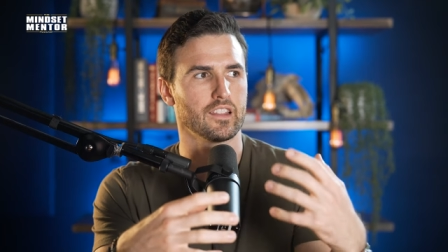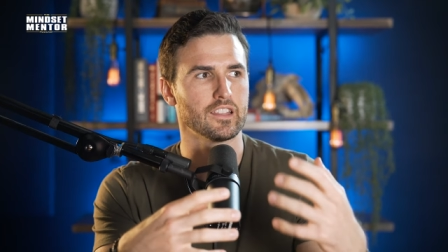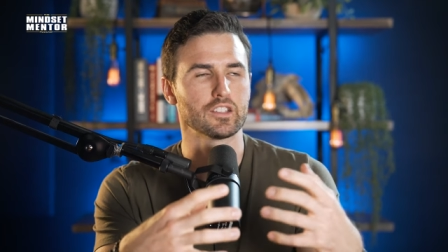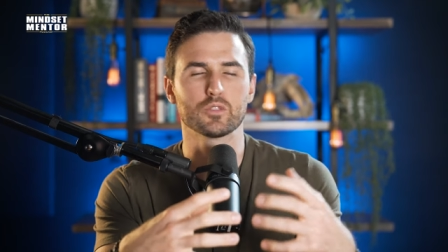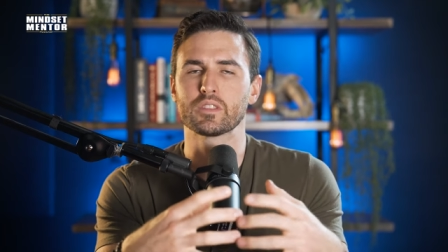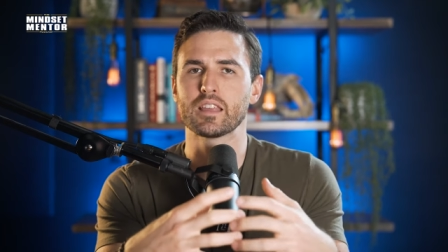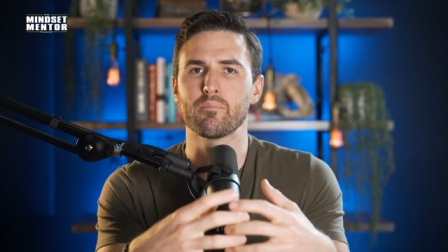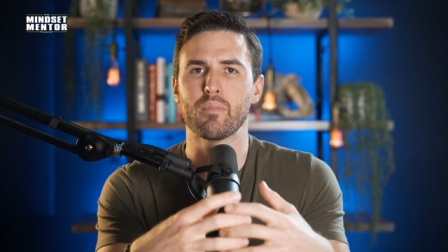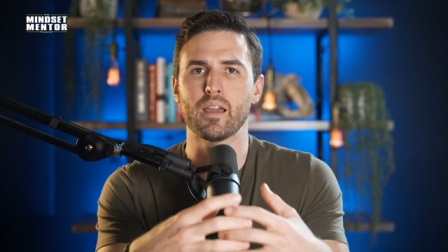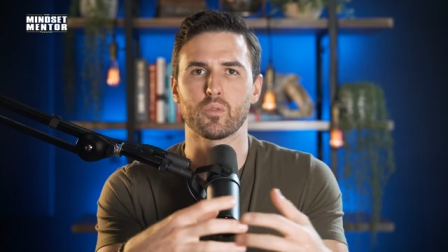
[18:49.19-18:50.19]
this is what they
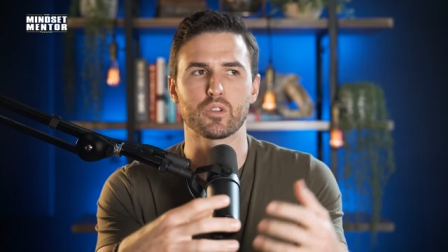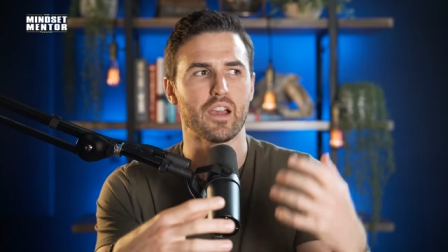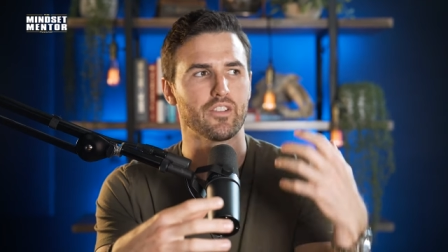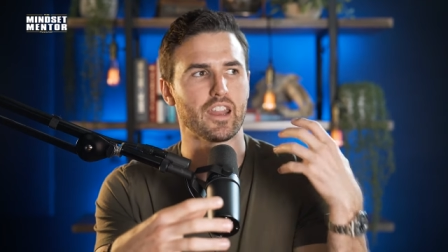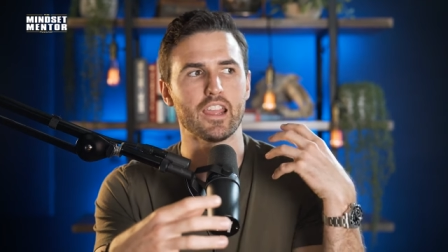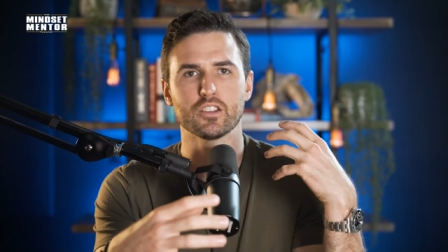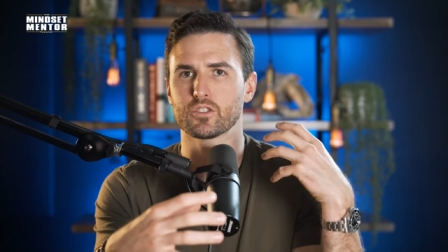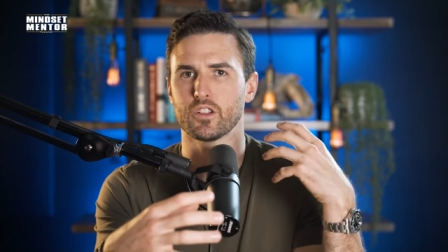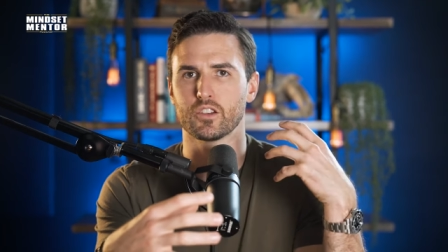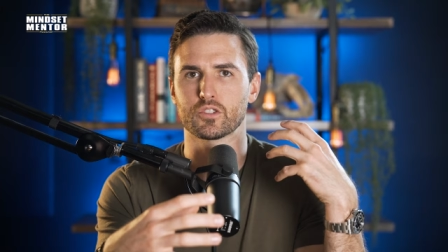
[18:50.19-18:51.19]
meant when you have an
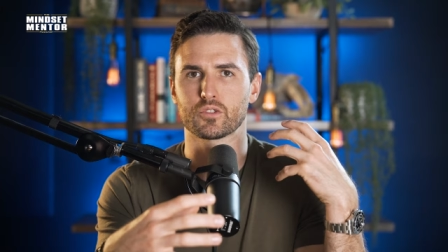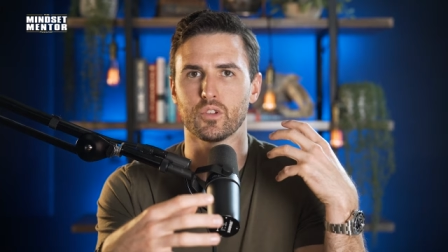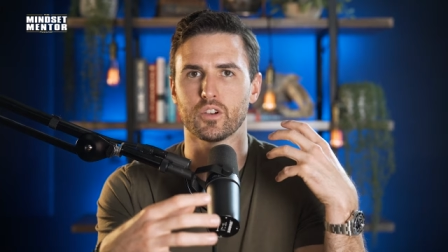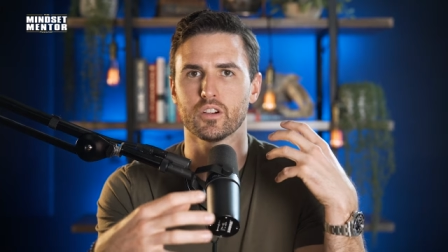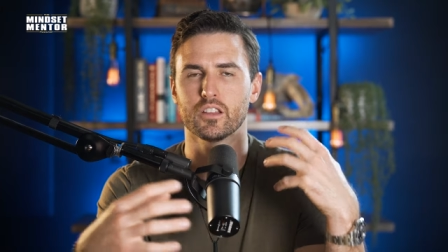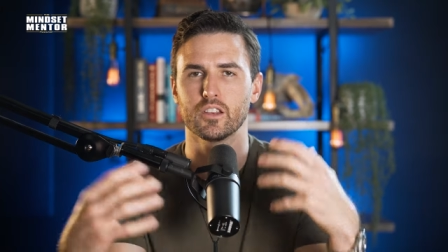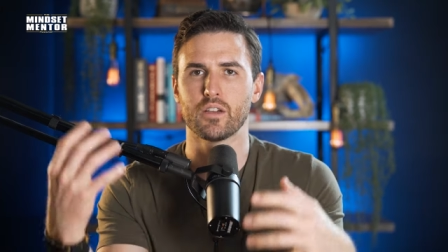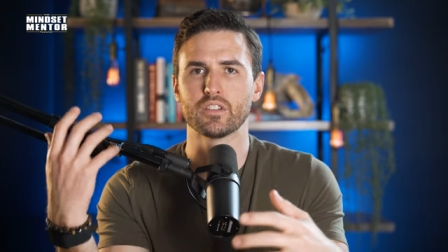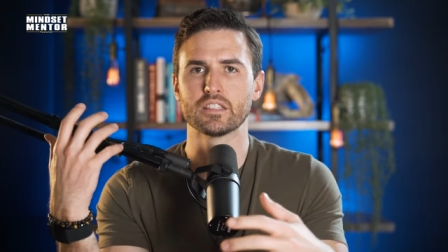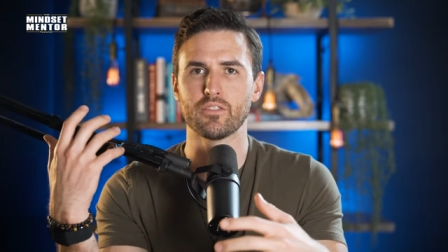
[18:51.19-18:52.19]
angel on your shoulder and you
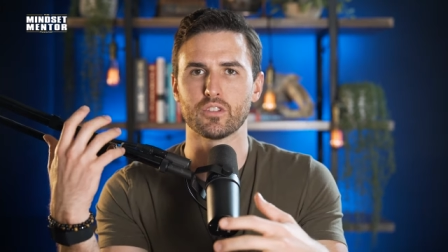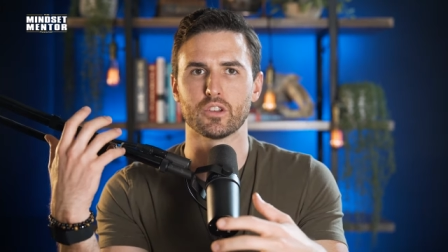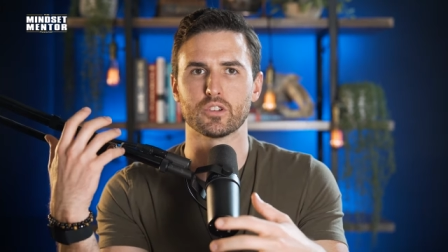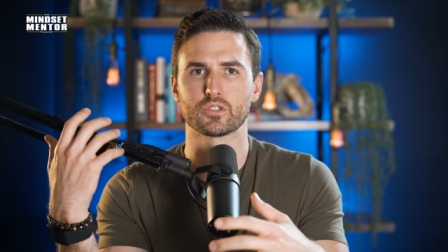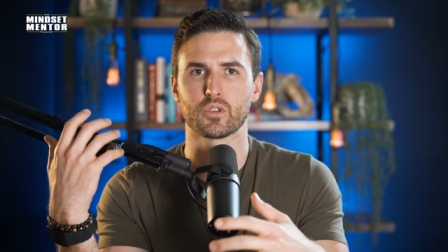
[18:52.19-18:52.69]
have a devil on your